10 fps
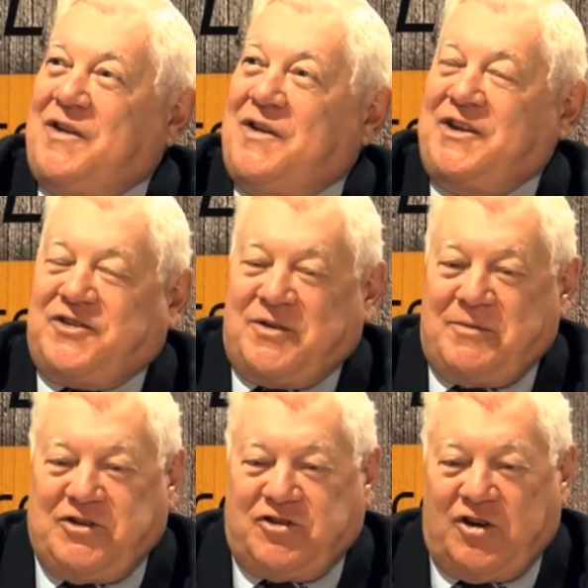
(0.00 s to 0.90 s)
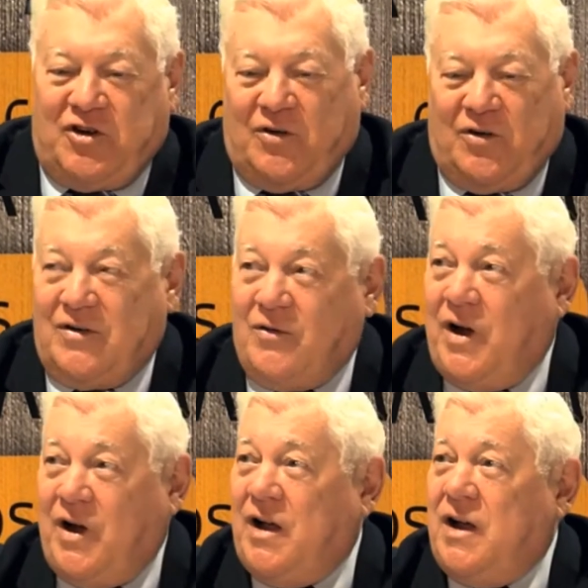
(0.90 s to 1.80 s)
Nice to meet you.
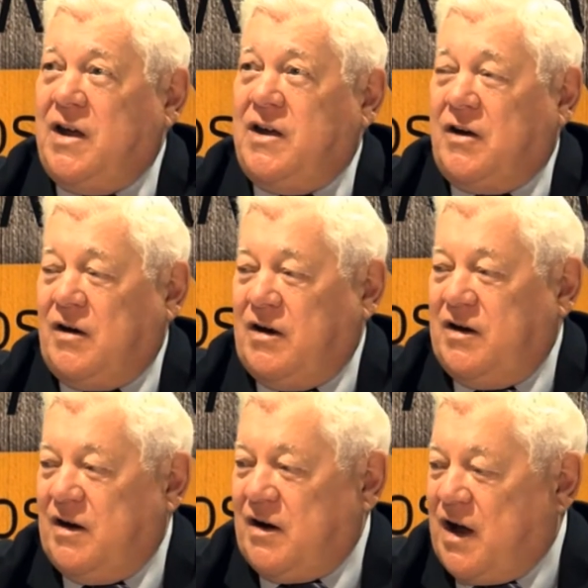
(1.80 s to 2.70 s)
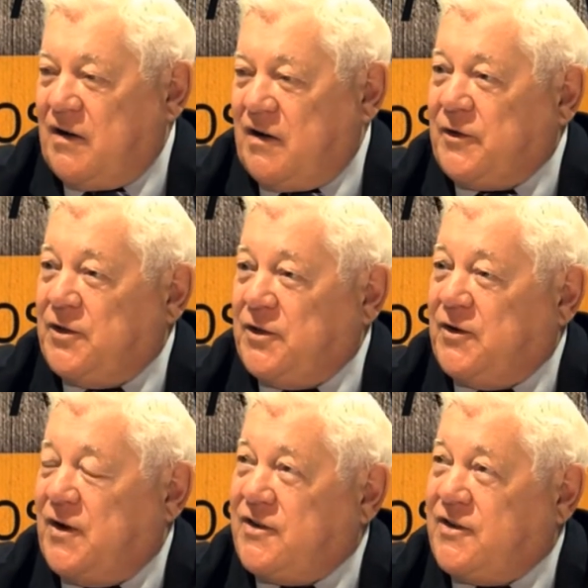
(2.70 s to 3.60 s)
Well, you're a colorful
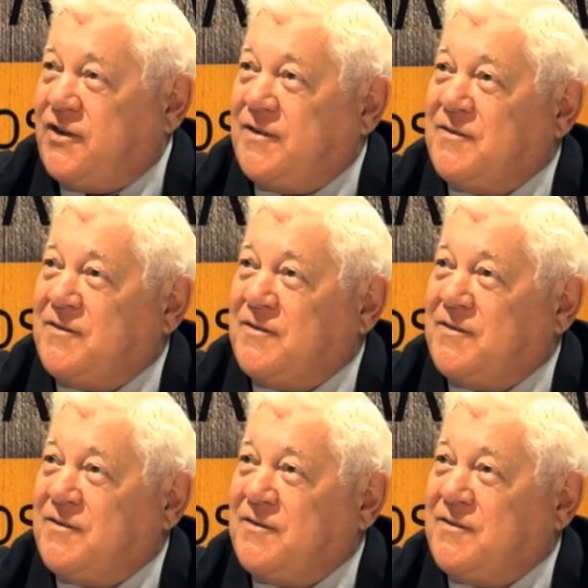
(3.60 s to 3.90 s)
dude, aren't you?